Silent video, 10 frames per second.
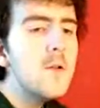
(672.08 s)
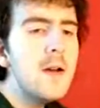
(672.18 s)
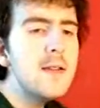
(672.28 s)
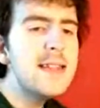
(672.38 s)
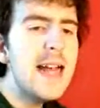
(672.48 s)

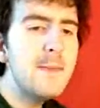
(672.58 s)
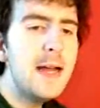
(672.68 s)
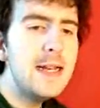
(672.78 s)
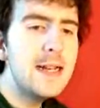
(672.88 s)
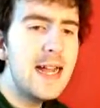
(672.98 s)
Grilled
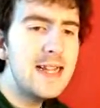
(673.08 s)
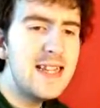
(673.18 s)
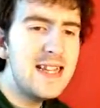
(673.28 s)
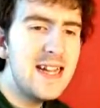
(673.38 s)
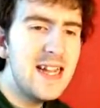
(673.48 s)
salmon,
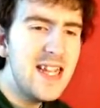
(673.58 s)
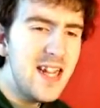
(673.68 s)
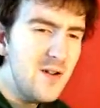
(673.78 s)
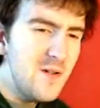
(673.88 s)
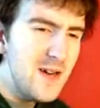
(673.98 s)
19.90. You
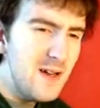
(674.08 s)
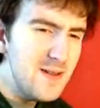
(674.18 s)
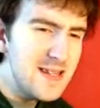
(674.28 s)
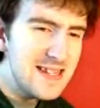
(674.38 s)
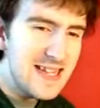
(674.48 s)
can grill
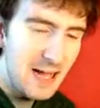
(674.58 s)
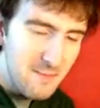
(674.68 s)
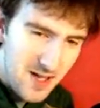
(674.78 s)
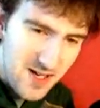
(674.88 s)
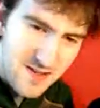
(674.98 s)
salmon?
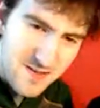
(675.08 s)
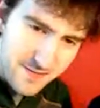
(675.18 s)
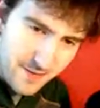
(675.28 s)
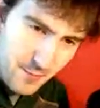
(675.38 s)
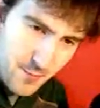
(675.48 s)

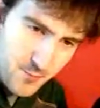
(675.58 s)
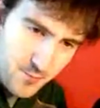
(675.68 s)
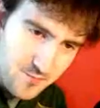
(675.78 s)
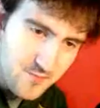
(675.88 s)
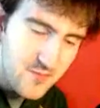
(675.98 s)
Yep.
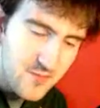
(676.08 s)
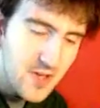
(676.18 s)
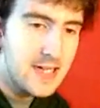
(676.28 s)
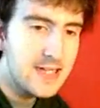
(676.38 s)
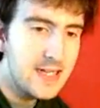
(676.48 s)

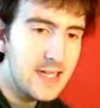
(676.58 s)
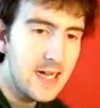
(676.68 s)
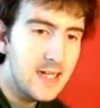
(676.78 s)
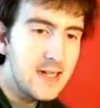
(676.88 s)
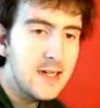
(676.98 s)
19.90
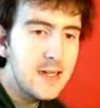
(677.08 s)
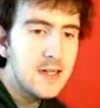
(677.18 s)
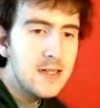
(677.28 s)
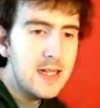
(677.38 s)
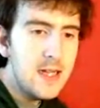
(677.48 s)

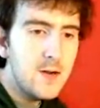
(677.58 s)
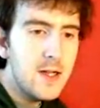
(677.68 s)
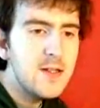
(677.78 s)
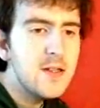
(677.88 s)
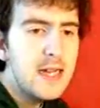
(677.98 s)

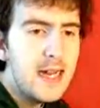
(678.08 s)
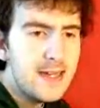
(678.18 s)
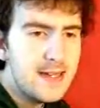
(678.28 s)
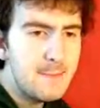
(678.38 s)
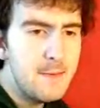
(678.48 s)
euros.
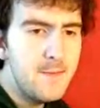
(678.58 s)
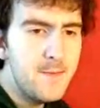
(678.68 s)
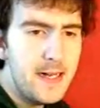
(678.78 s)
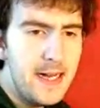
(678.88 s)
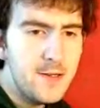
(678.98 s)
Salmon
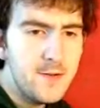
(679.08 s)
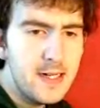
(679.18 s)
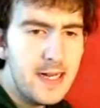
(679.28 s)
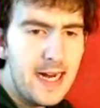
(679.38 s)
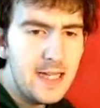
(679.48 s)
fillet
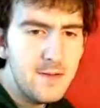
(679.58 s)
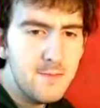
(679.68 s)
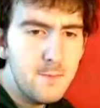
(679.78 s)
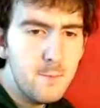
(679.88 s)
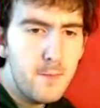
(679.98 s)
glazed with
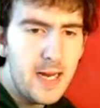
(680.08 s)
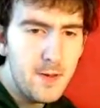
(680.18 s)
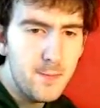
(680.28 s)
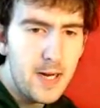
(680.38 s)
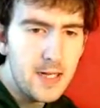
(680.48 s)

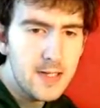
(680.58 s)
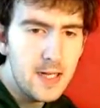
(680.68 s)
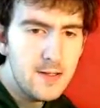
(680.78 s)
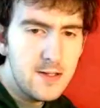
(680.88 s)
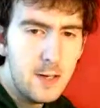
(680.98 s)
maple
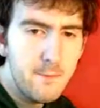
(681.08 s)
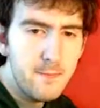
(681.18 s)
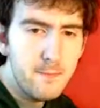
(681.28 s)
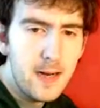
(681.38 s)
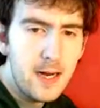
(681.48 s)
butter, served
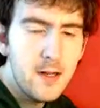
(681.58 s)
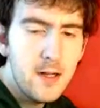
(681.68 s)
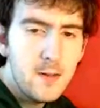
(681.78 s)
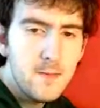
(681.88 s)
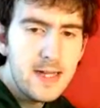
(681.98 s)
with mashed
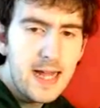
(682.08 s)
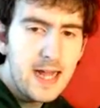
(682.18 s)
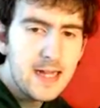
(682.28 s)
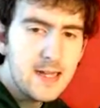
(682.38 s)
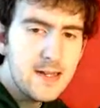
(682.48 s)

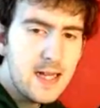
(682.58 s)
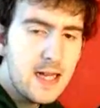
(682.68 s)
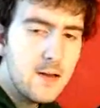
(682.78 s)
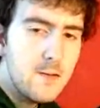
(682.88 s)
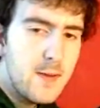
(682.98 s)
potatoes and
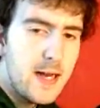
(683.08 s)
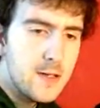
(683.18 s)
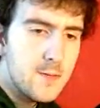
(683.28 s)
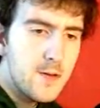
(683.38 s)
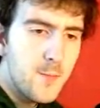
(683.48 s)
seasonal
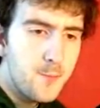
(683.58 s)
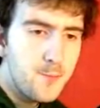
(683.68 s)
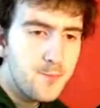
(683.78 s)
vegetables.